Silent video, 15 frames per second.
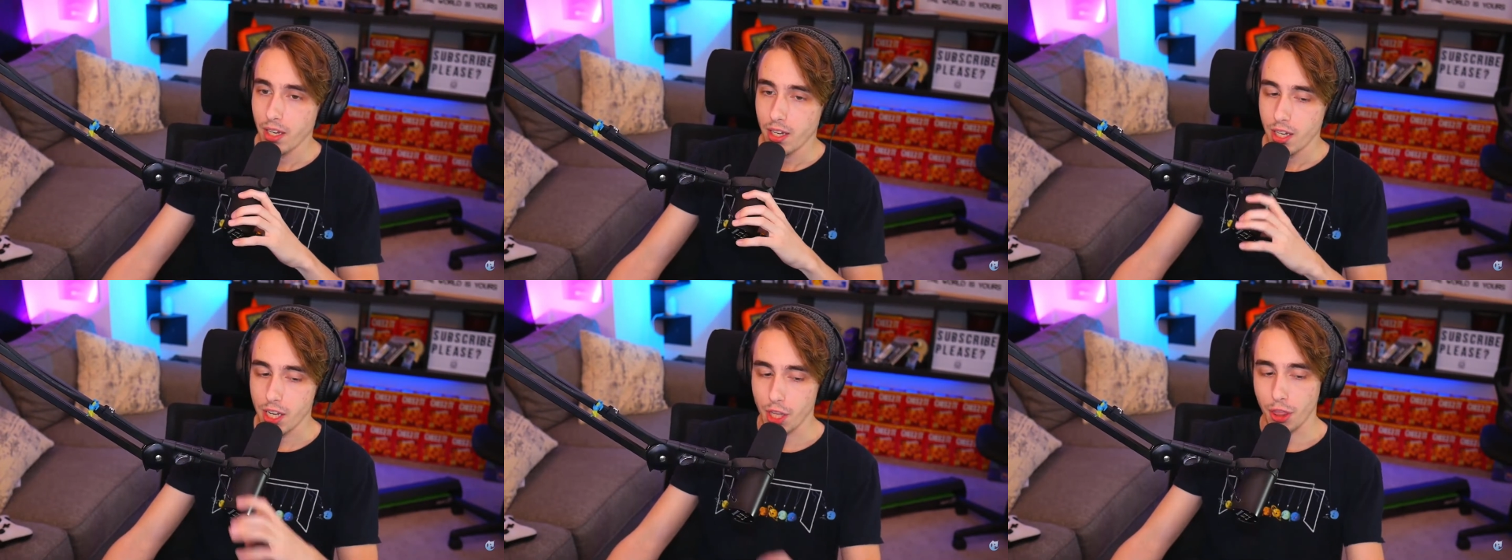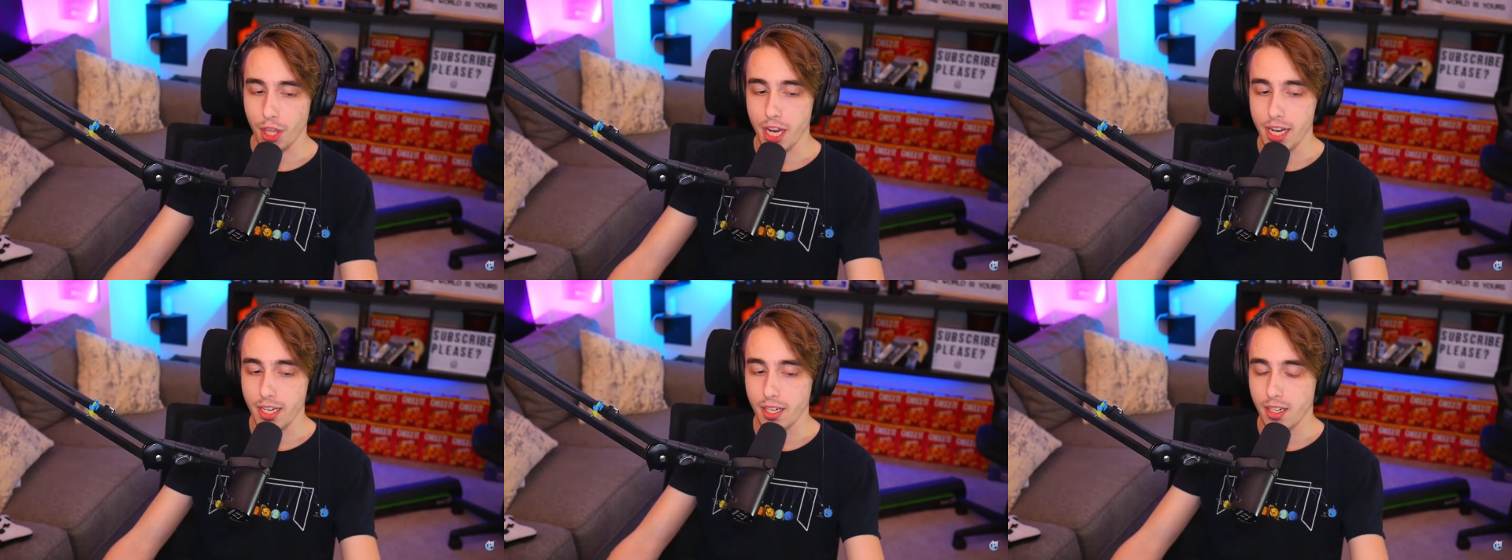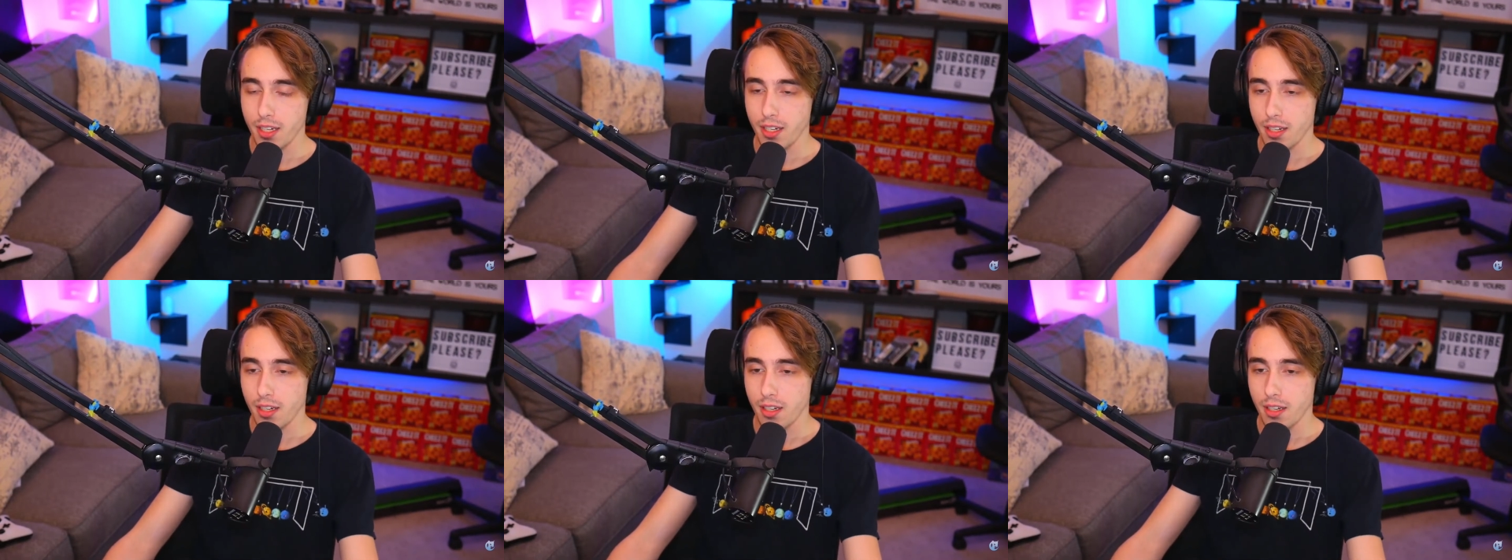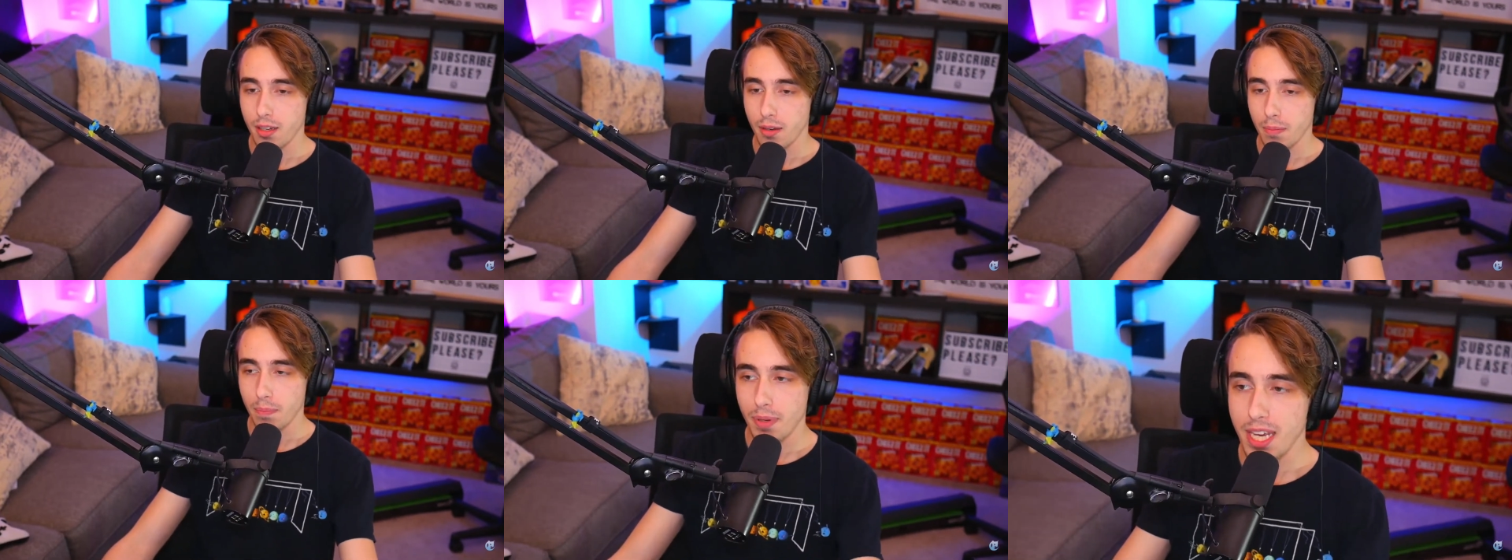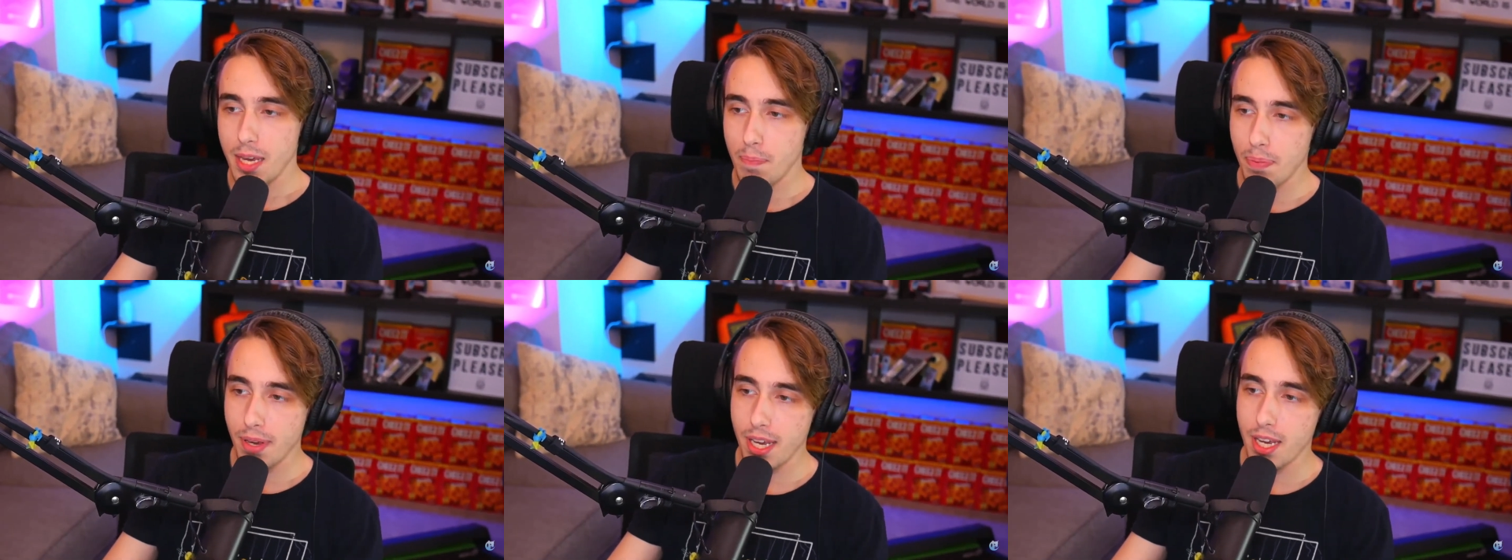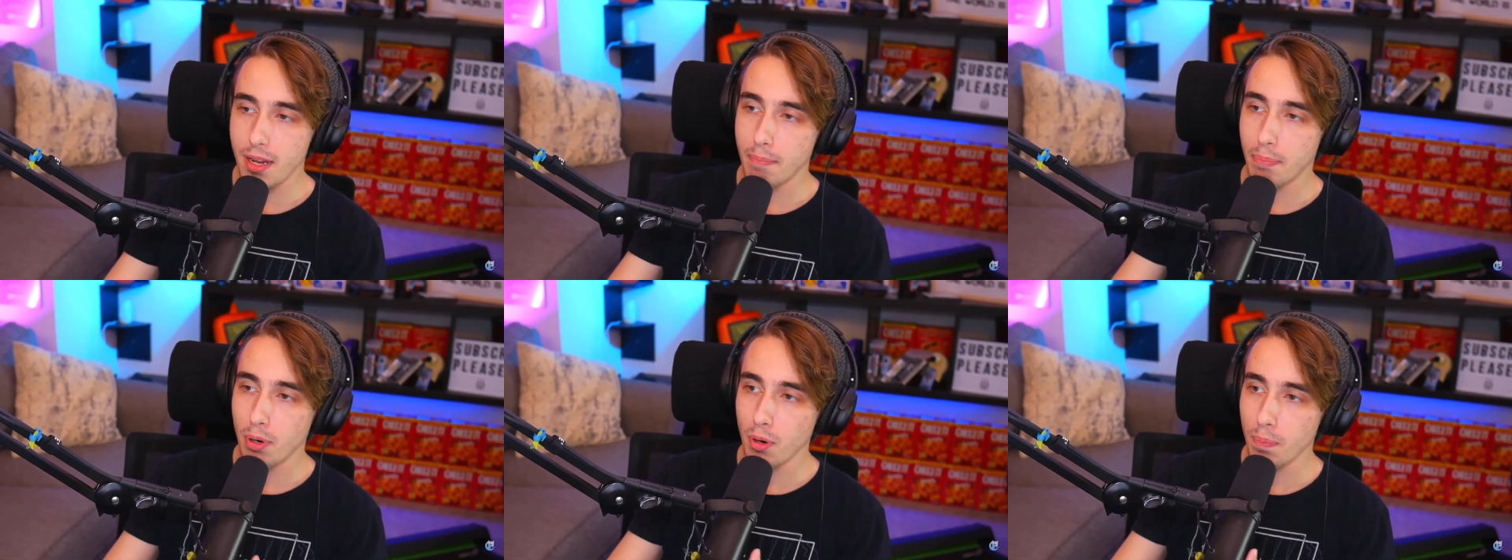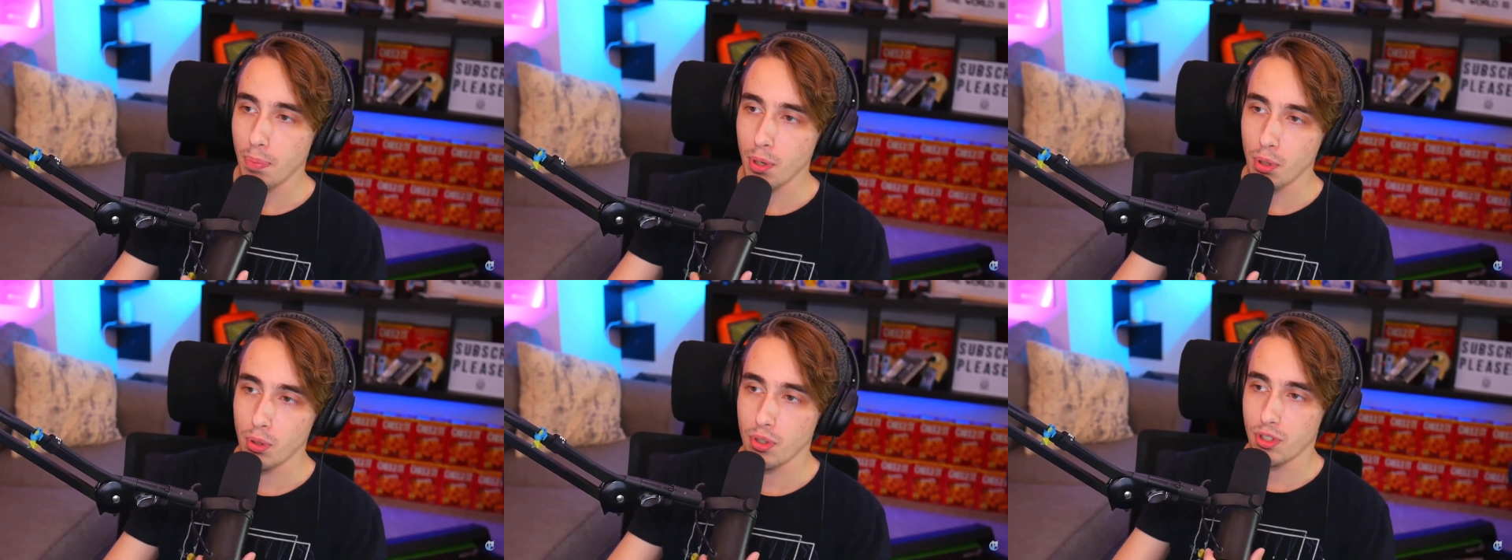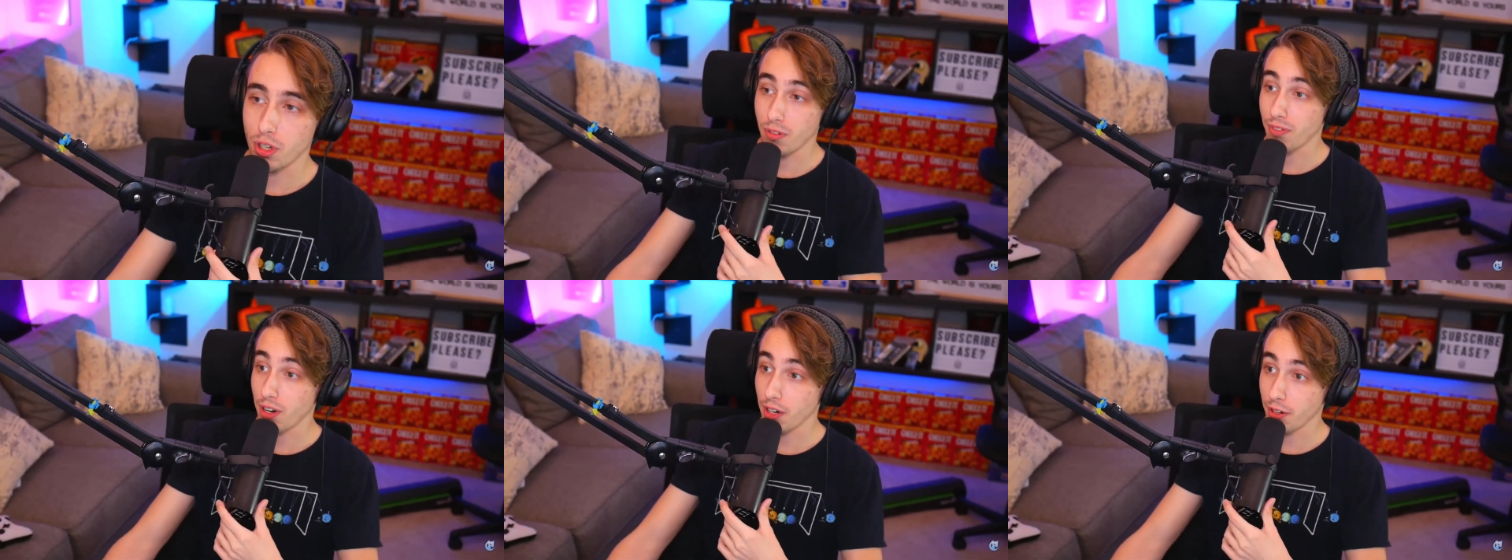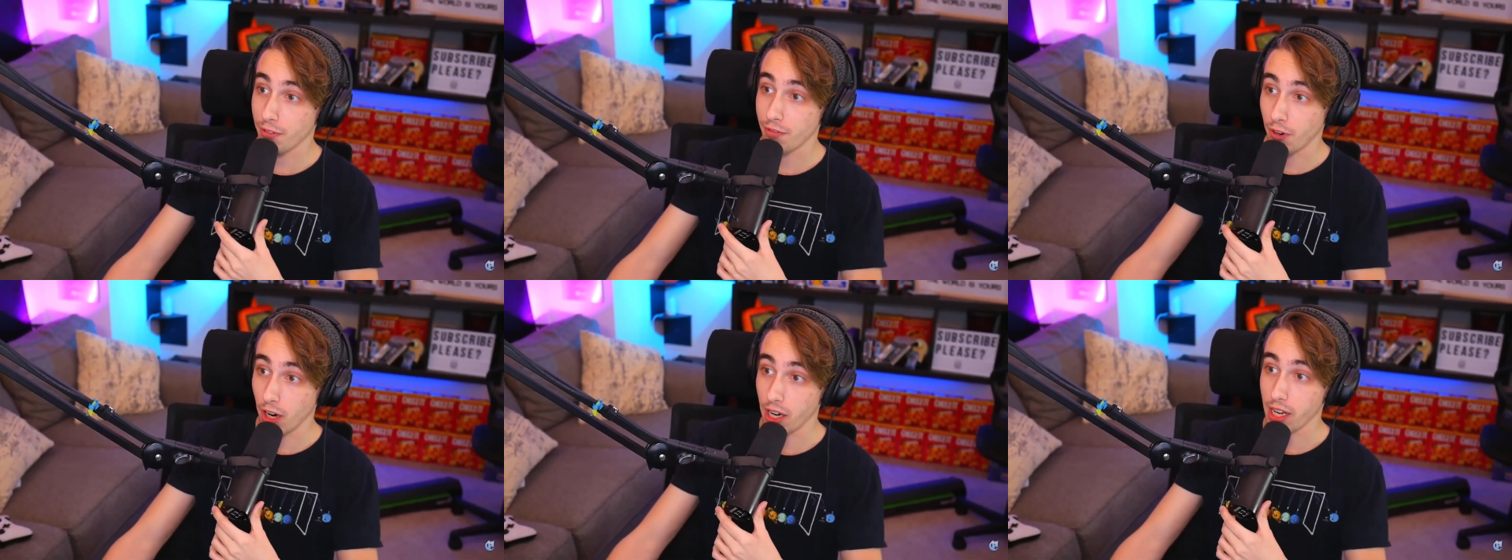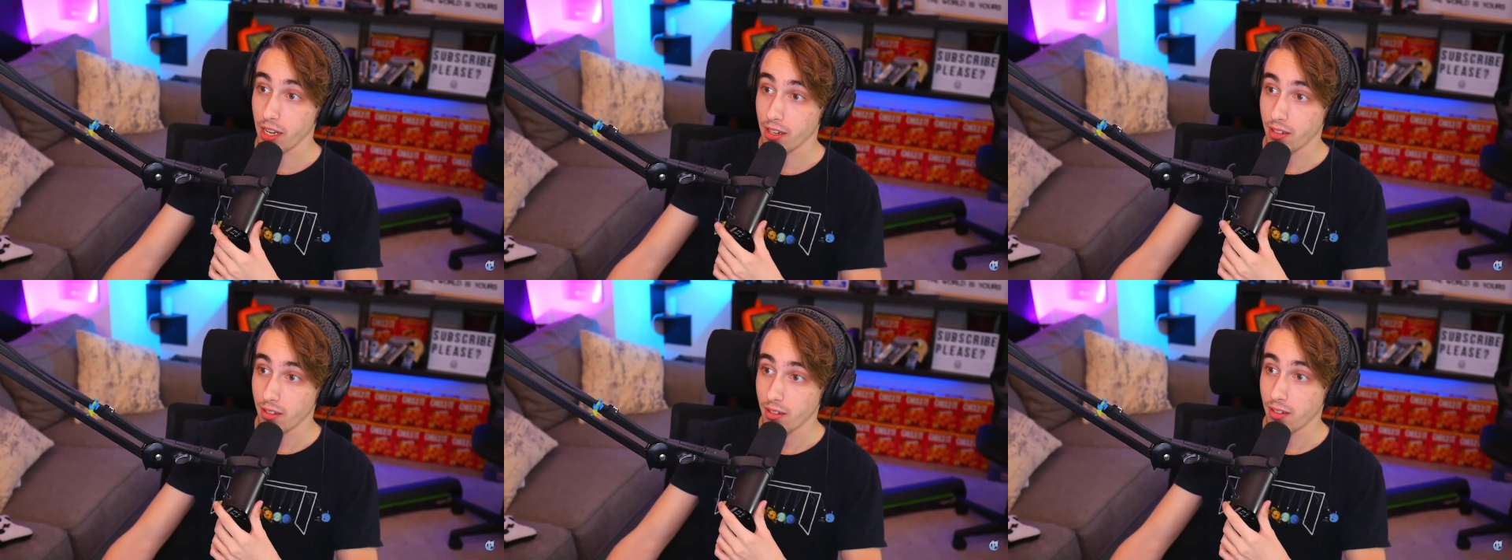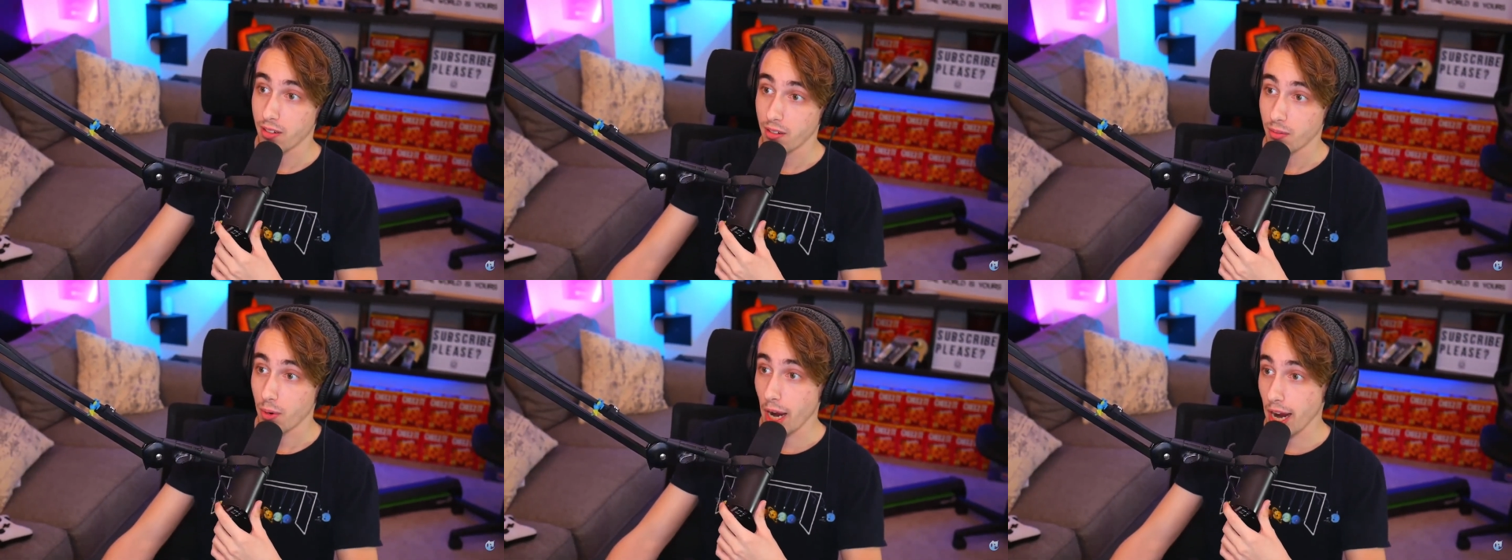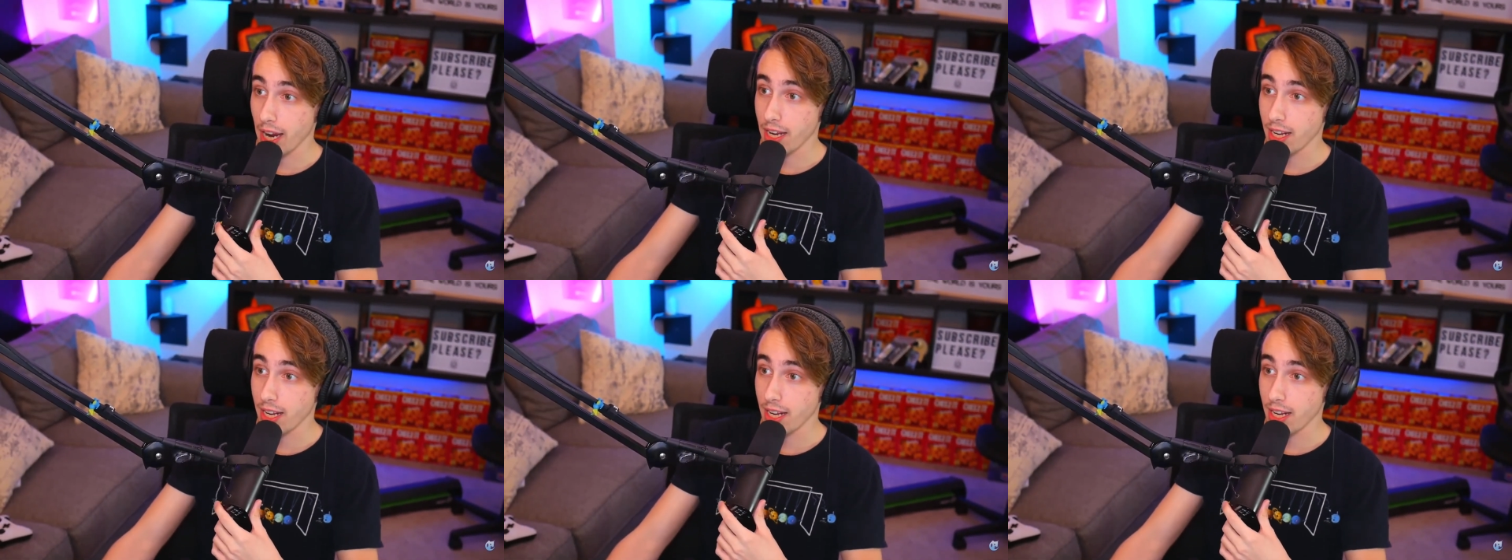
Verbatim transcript: you think pee pee and poo poos are very funny, right?